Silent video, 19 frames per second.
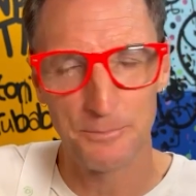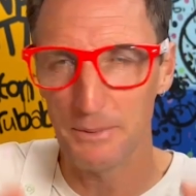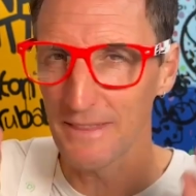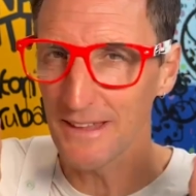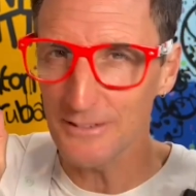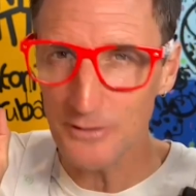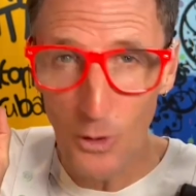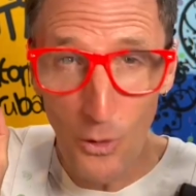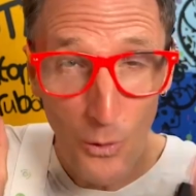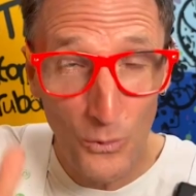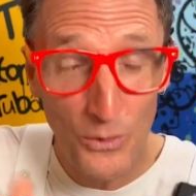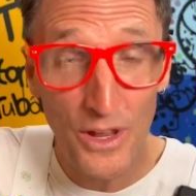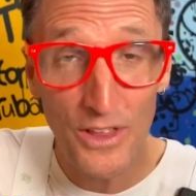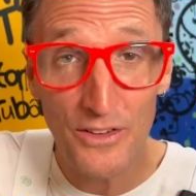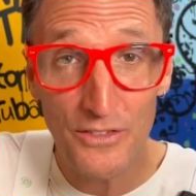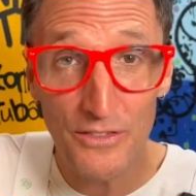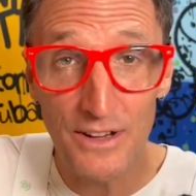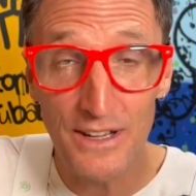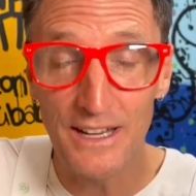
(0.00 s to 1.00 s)
But that's a whole
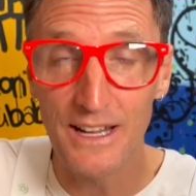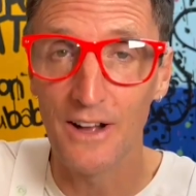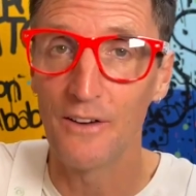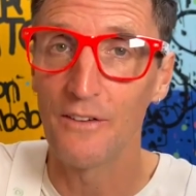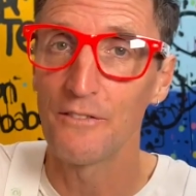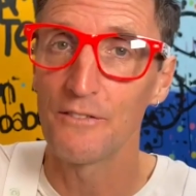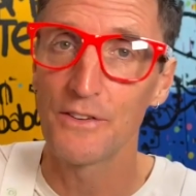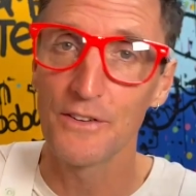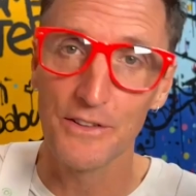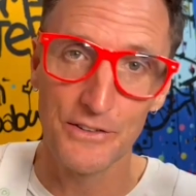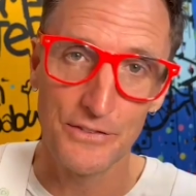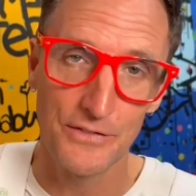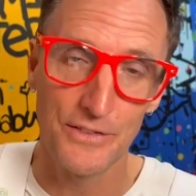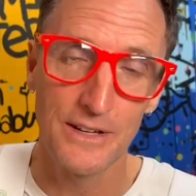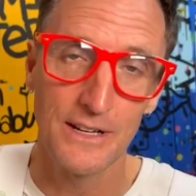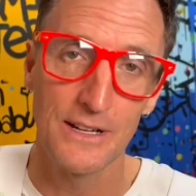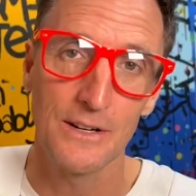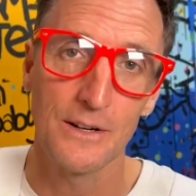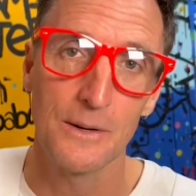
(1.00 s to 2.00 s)
nother video. For this
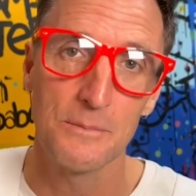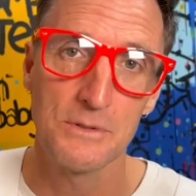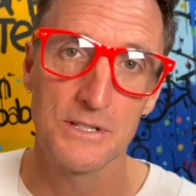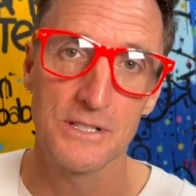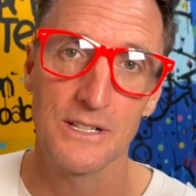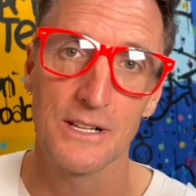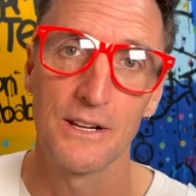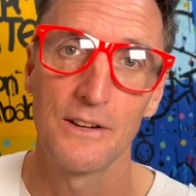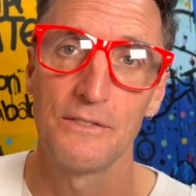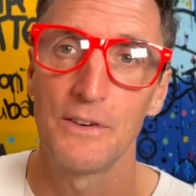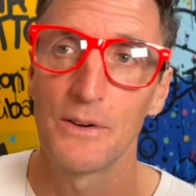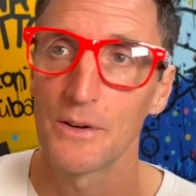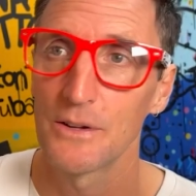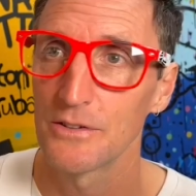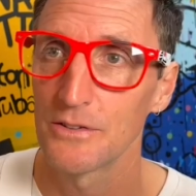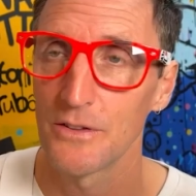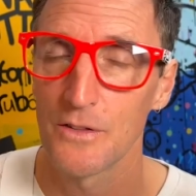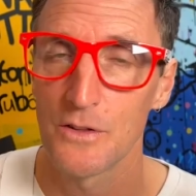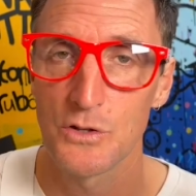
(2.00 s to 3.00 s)
video, I'm just gonna
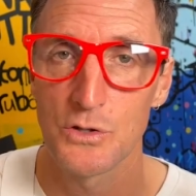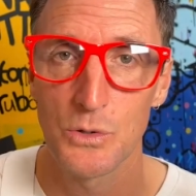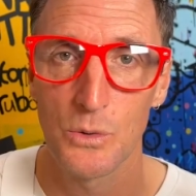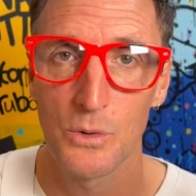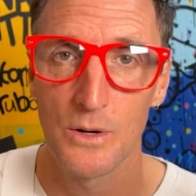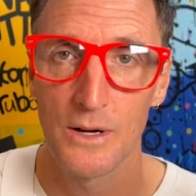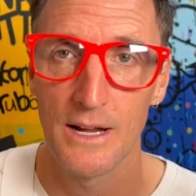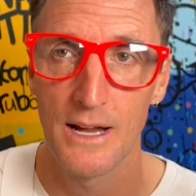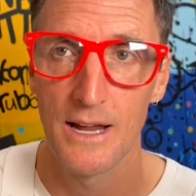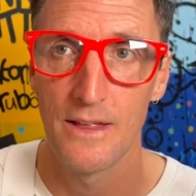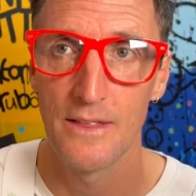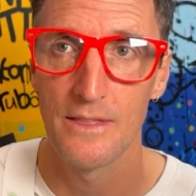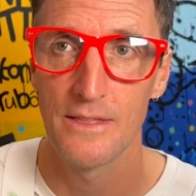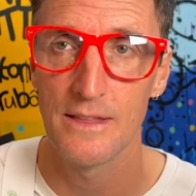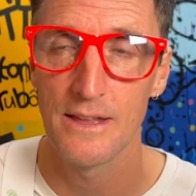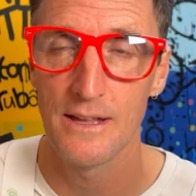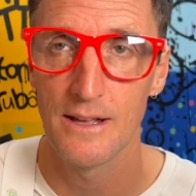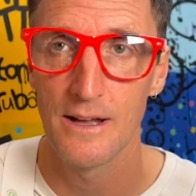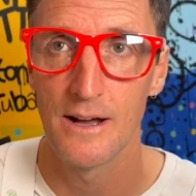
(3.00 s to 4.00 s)
focus on the joy
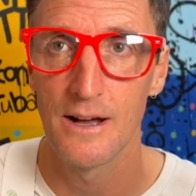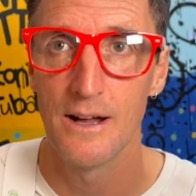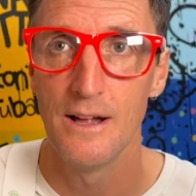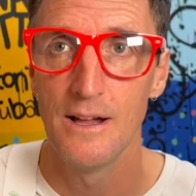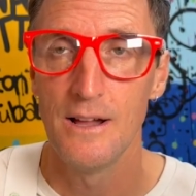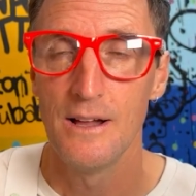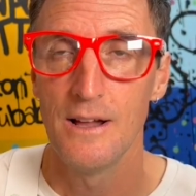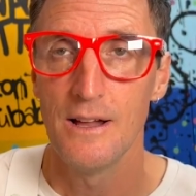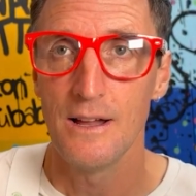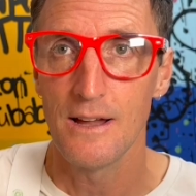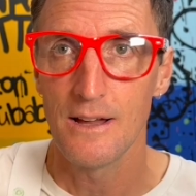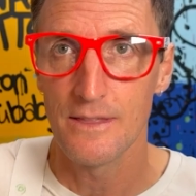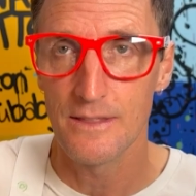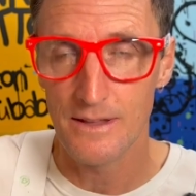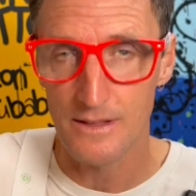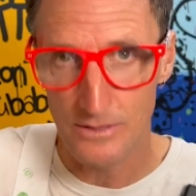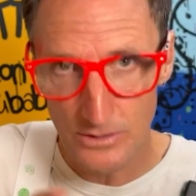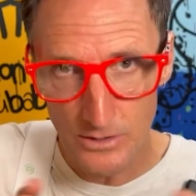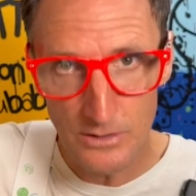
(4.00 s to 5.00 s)
and the, uh,
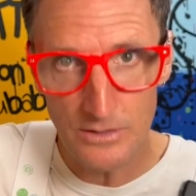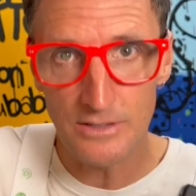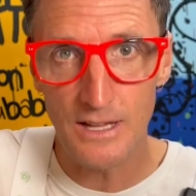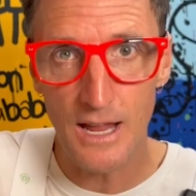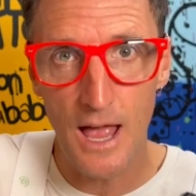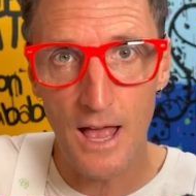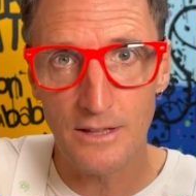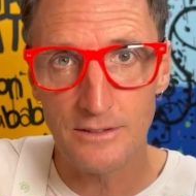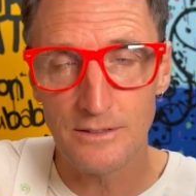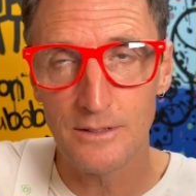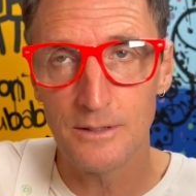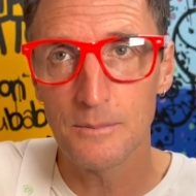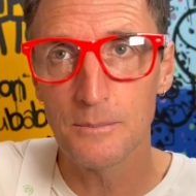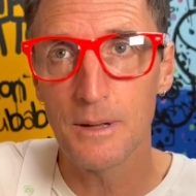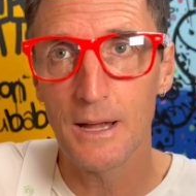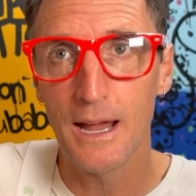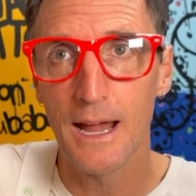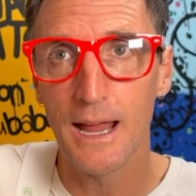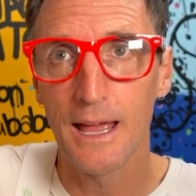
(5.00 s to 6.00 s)
the
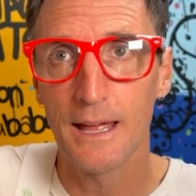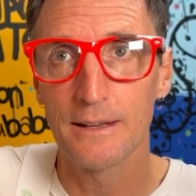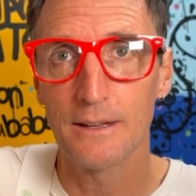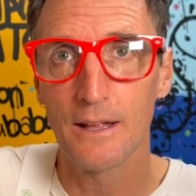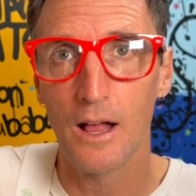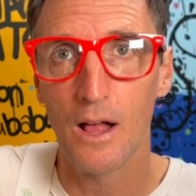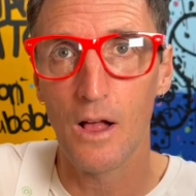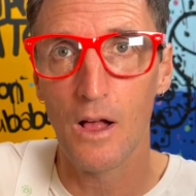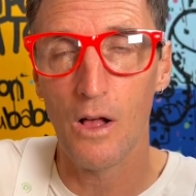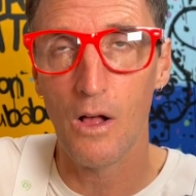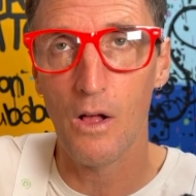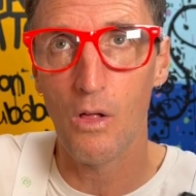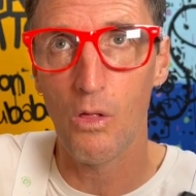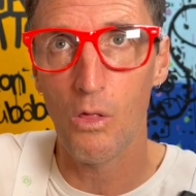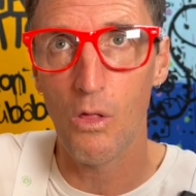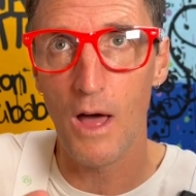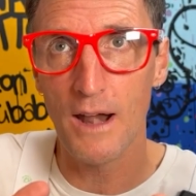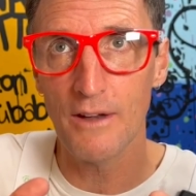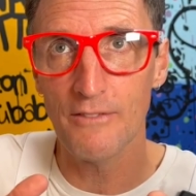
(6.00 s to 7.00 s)
enthusiasm and a
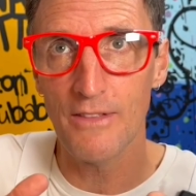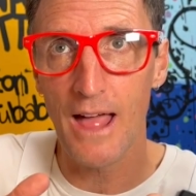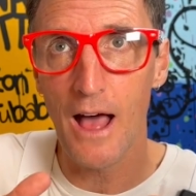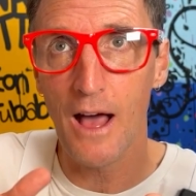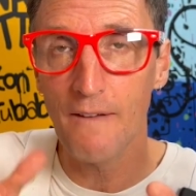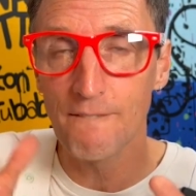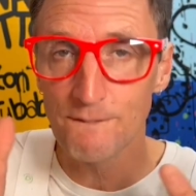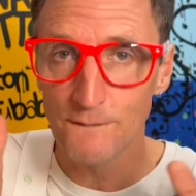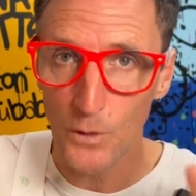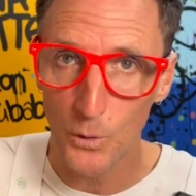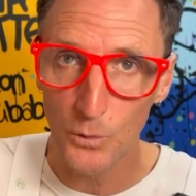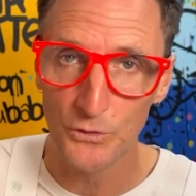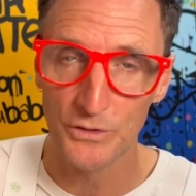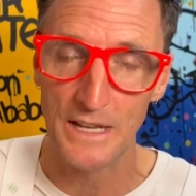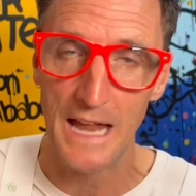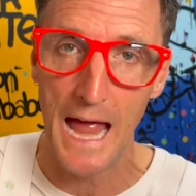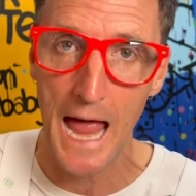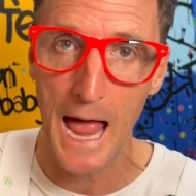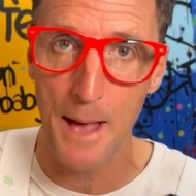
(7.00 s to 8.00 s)
lot of that unfolds
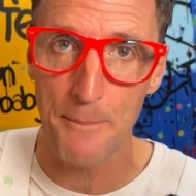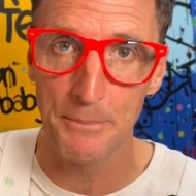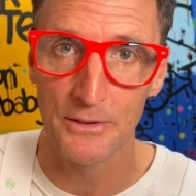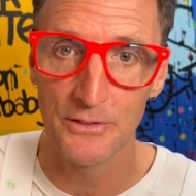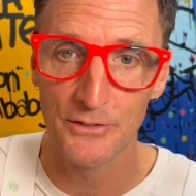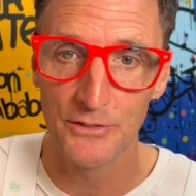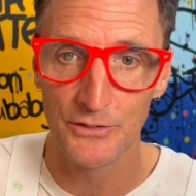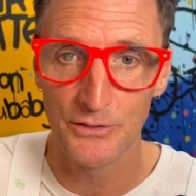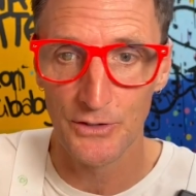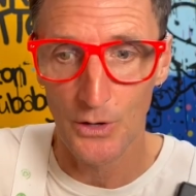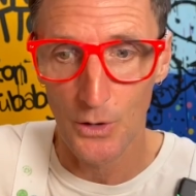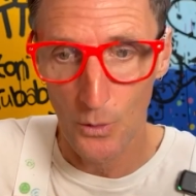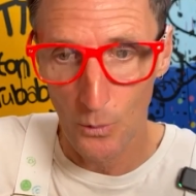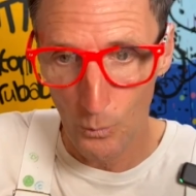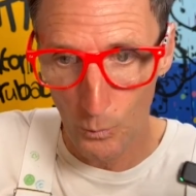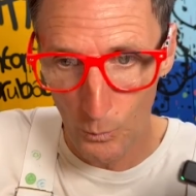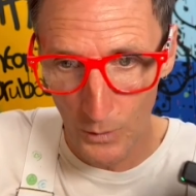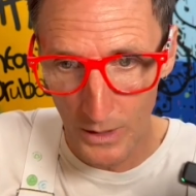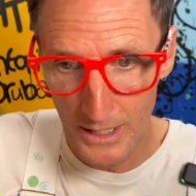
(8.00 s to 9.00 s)
and happens
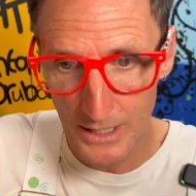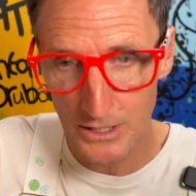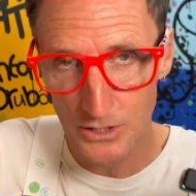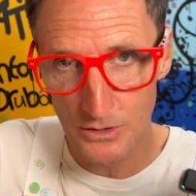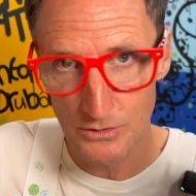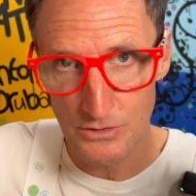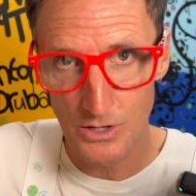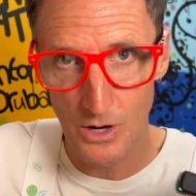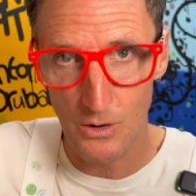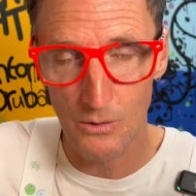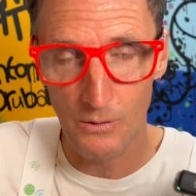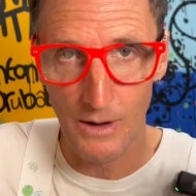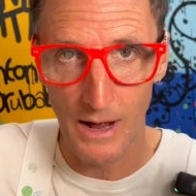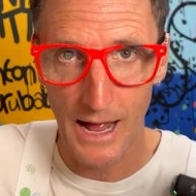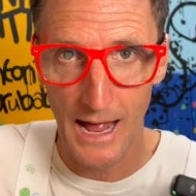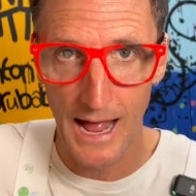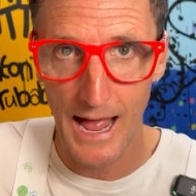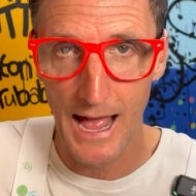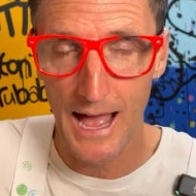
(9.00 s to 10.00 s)
when you don't
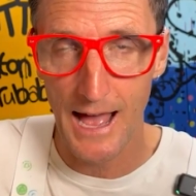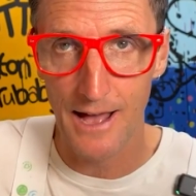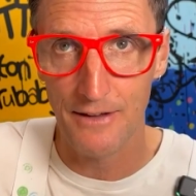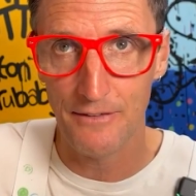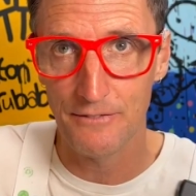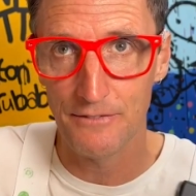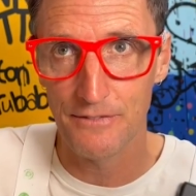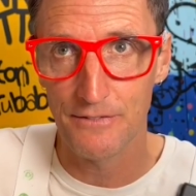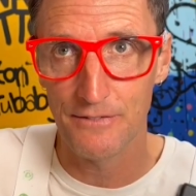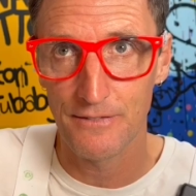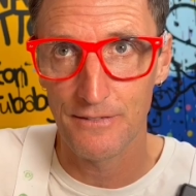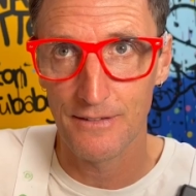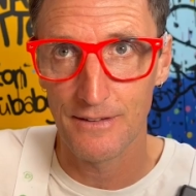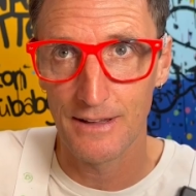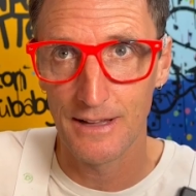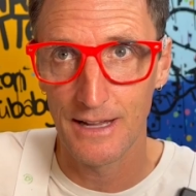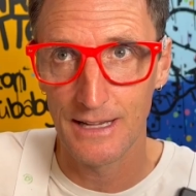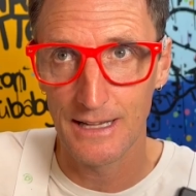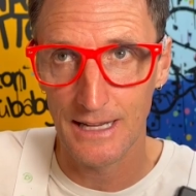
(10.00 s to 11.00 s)
have
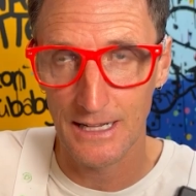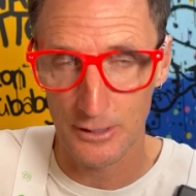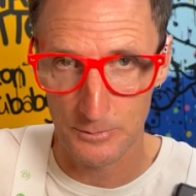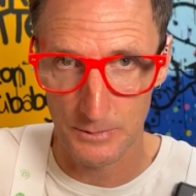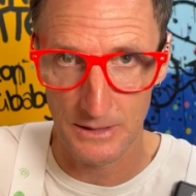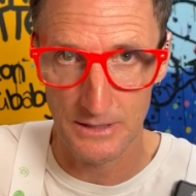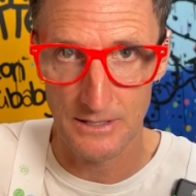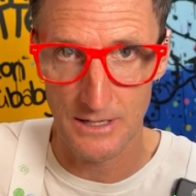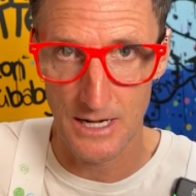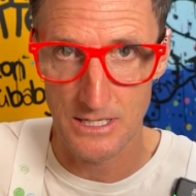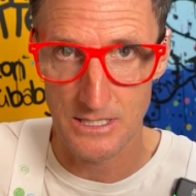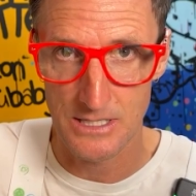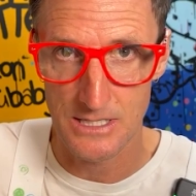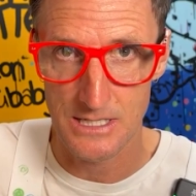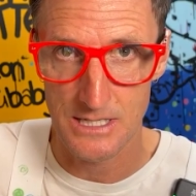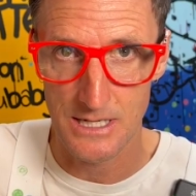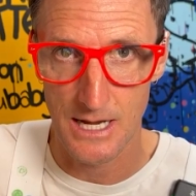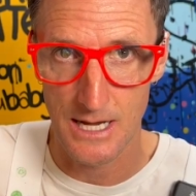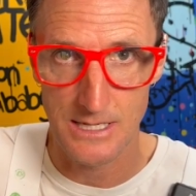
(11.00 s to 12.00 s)
any
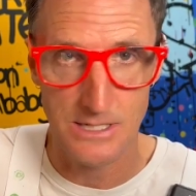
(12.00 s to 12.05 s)
expectations.